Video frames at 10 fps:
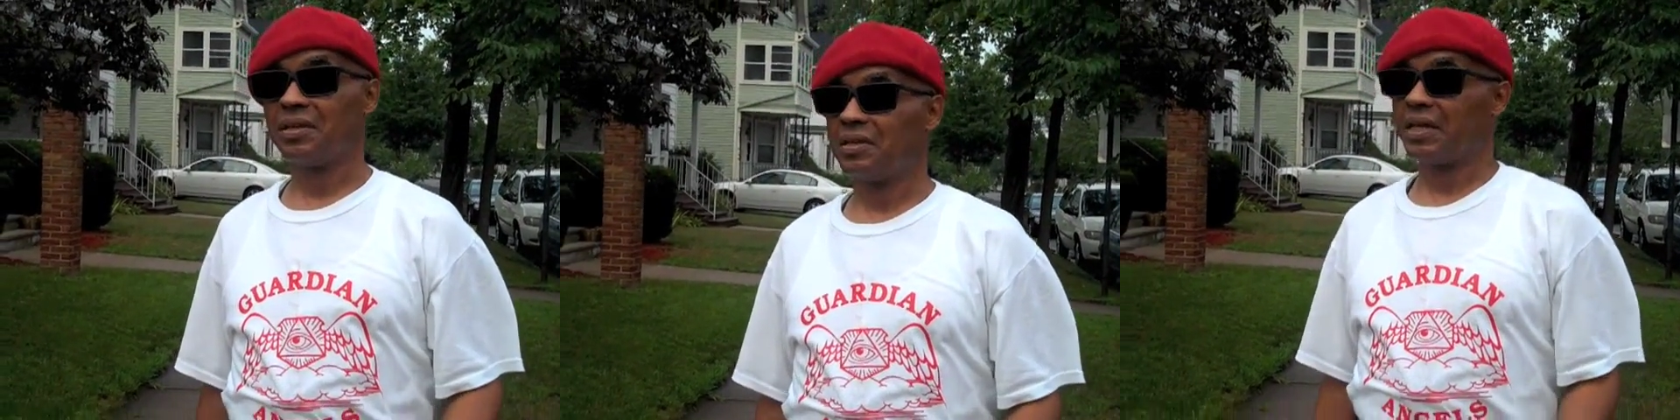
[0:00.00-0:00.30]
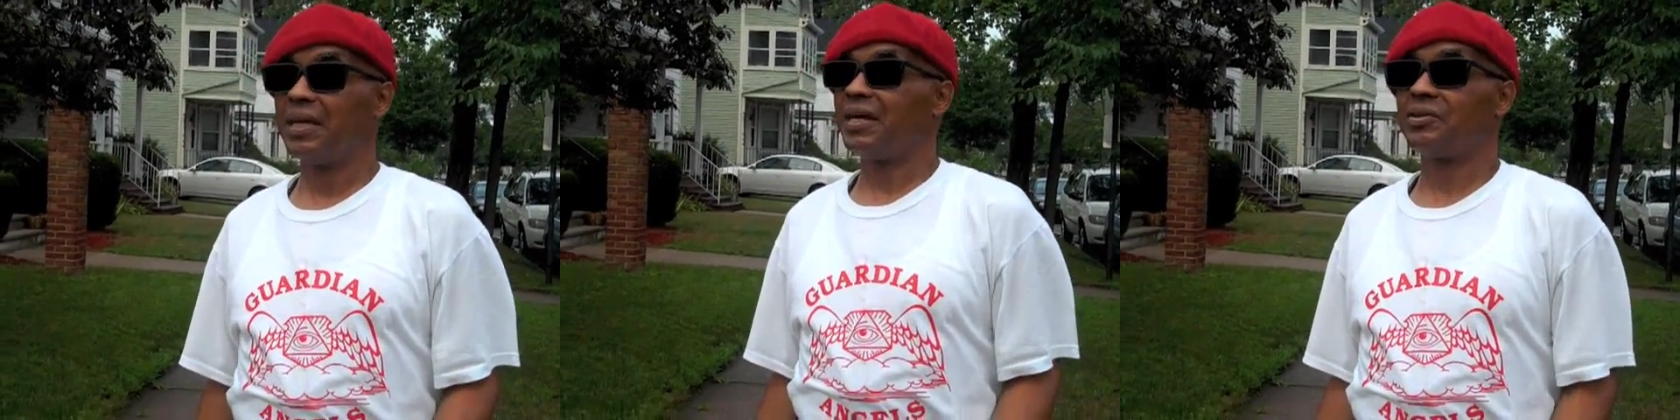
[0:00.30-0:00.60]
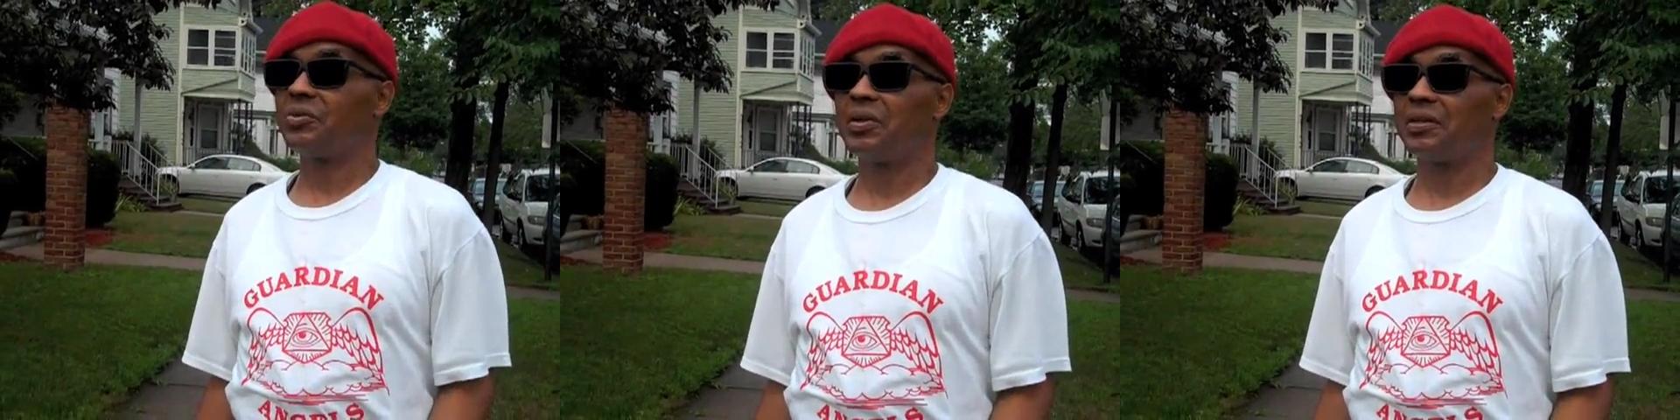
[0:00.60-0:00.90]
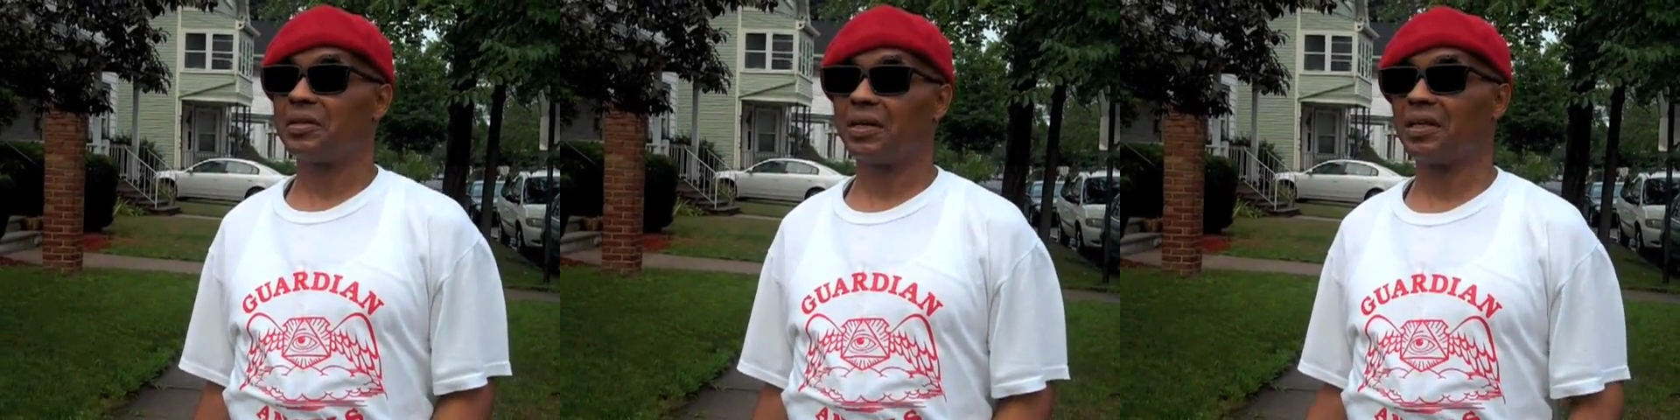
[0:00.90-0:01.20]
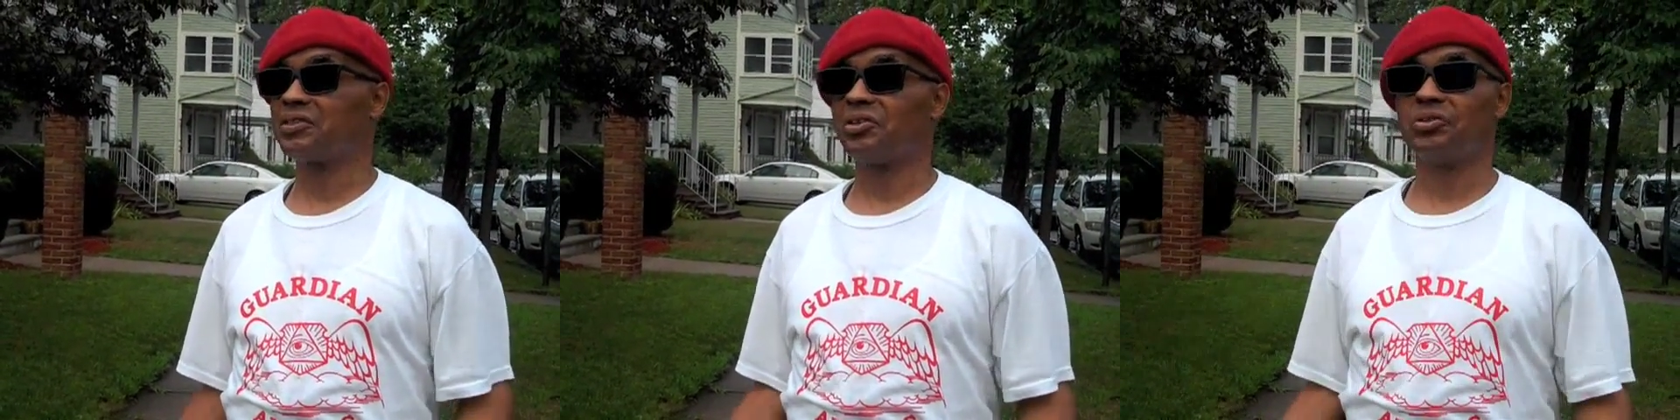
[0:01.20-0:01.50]
They can't do anything
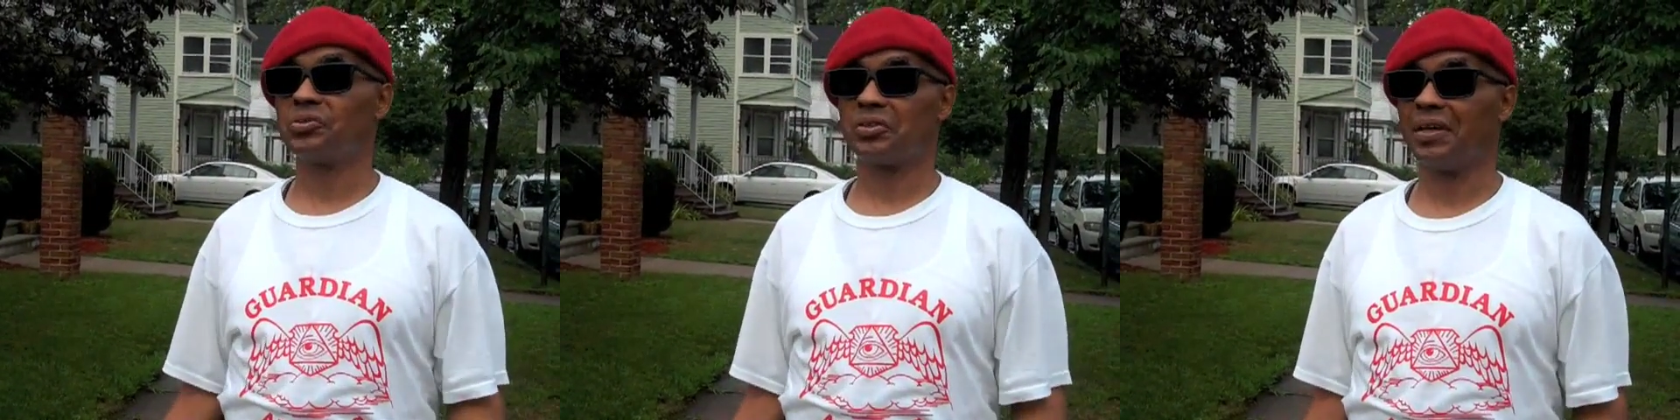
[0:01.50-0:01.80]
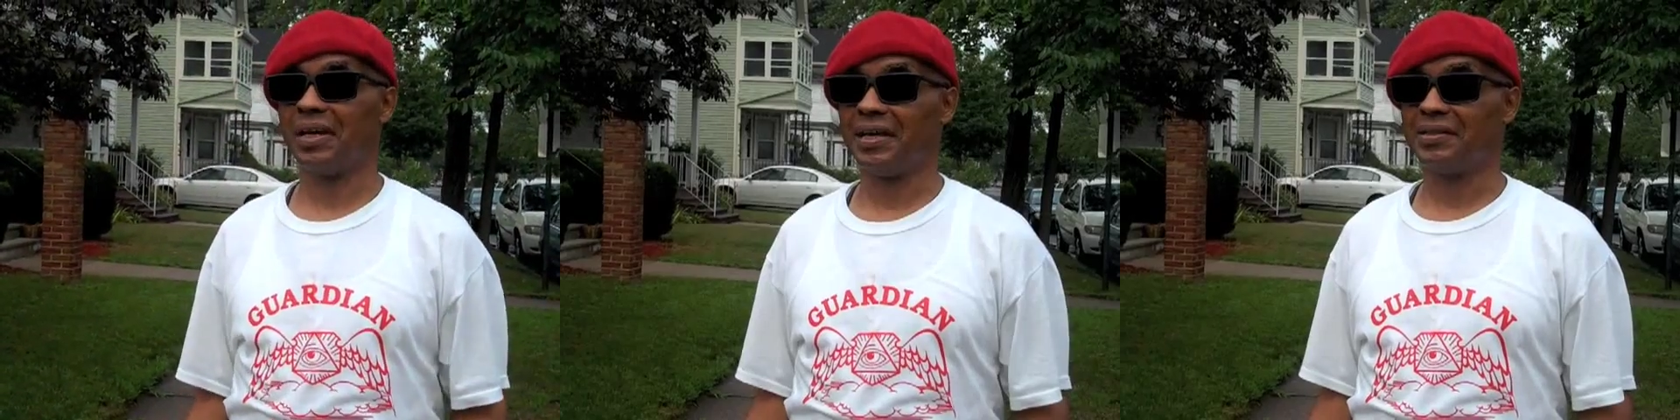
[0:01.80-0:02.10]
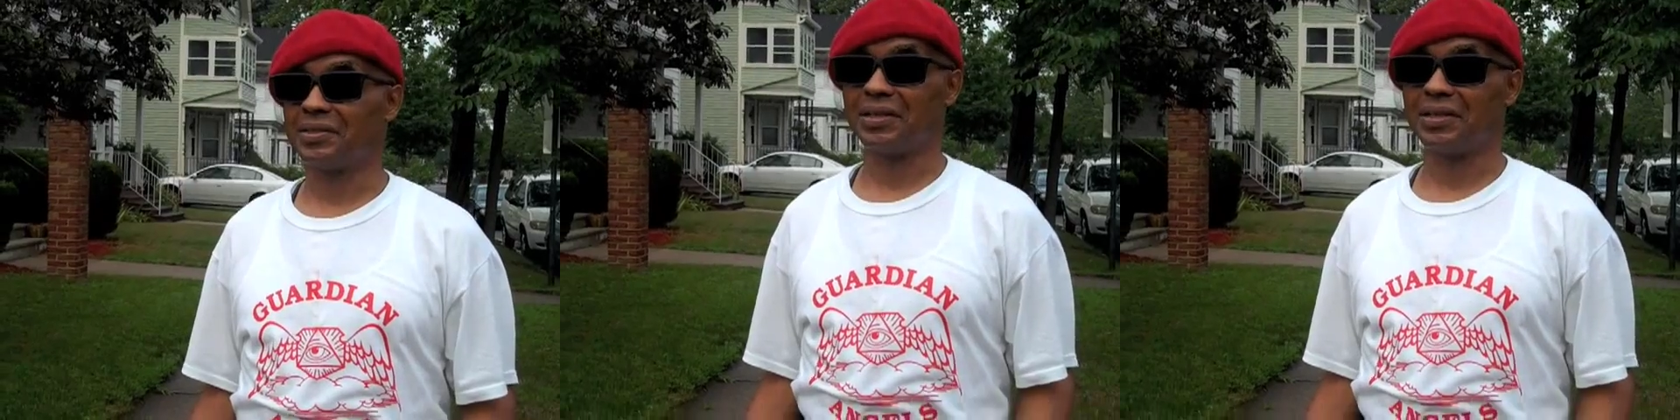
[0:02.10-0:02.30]
unless they're using their hands,